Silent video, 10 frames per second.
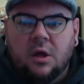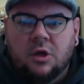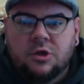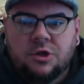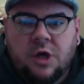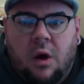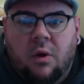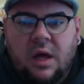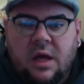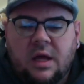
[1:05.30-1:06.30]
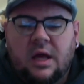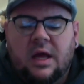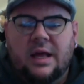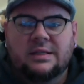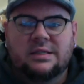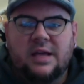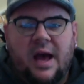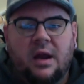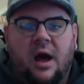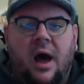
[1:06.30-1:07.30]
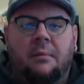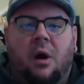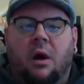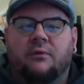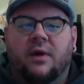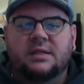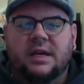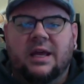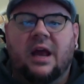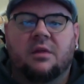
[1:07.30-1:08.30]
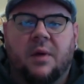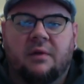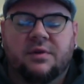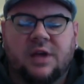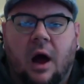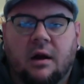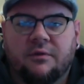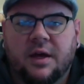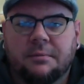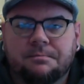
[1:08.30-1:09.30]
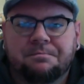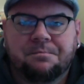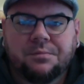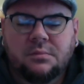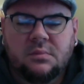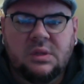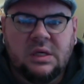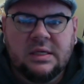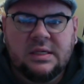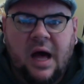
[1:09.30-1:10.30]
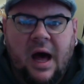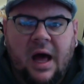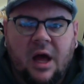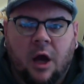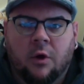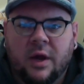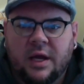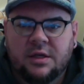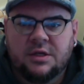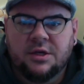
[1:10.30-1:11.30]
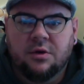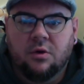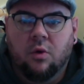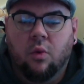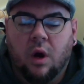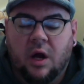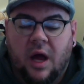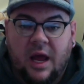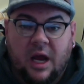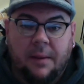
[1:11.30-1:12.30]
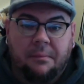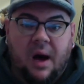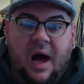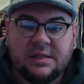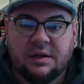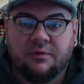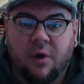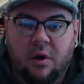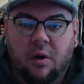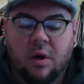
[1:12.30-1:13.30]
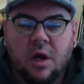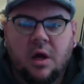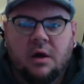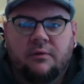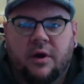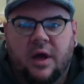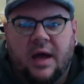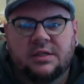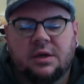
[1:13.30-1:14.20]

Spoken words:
So, instead, our friends at Kenneth Brown Photography agreed to work on a composite photo for you guys.